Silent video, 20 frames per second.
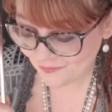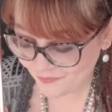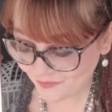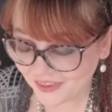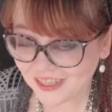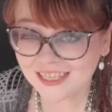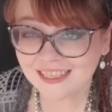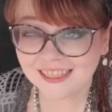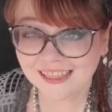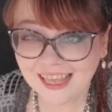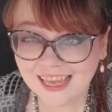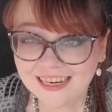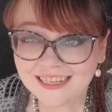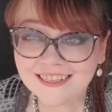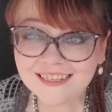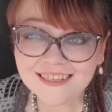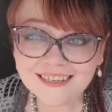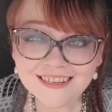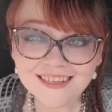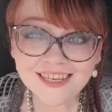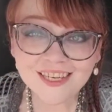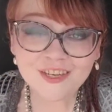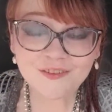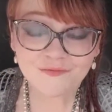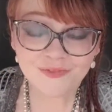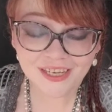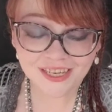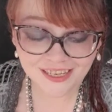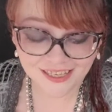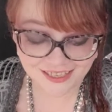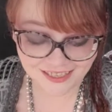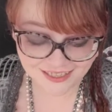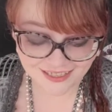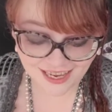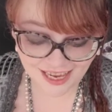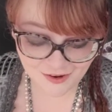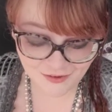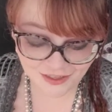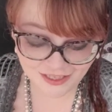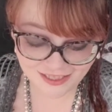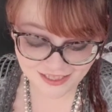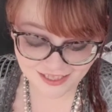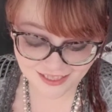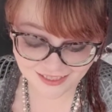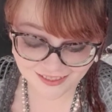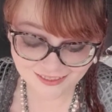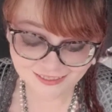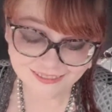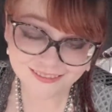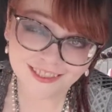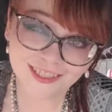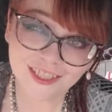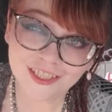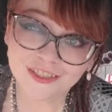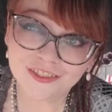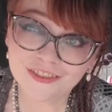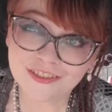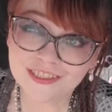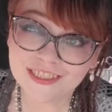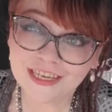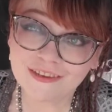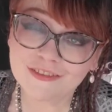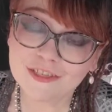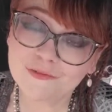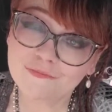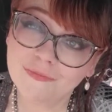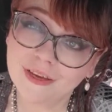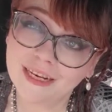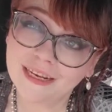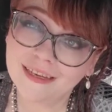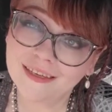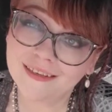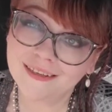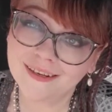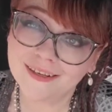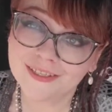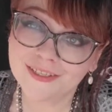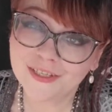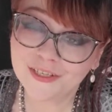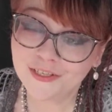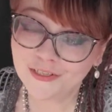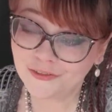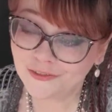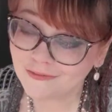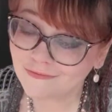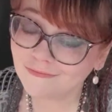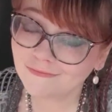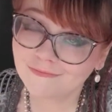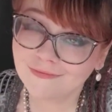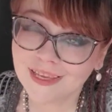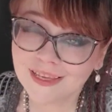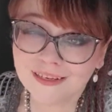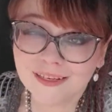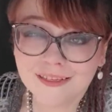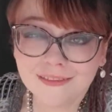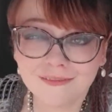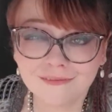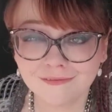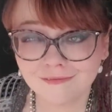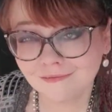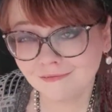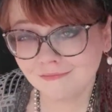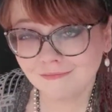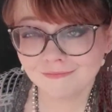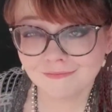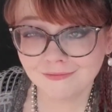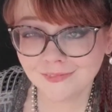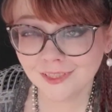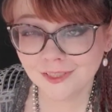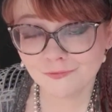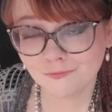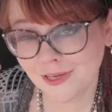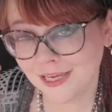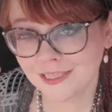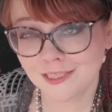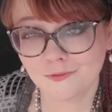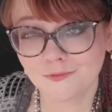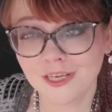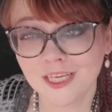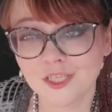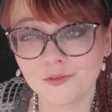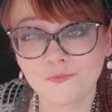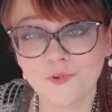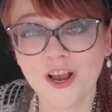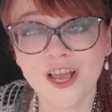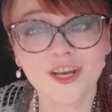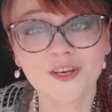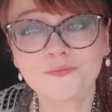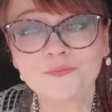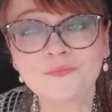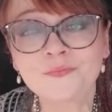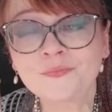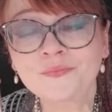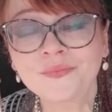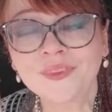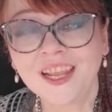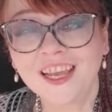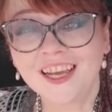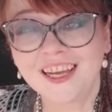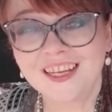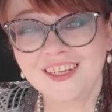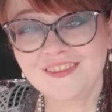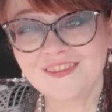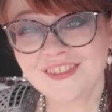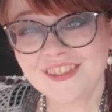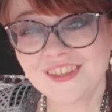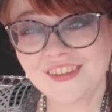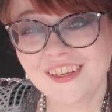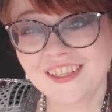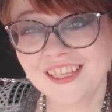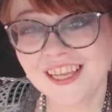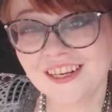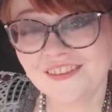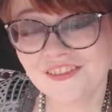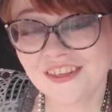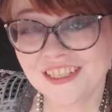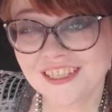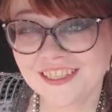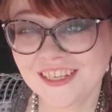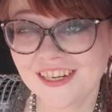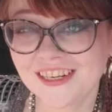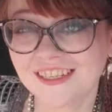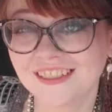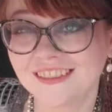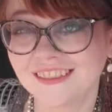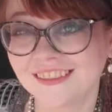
this Lent because I wanted to, save some money and also be able to, make some nice bread. So a lot of us are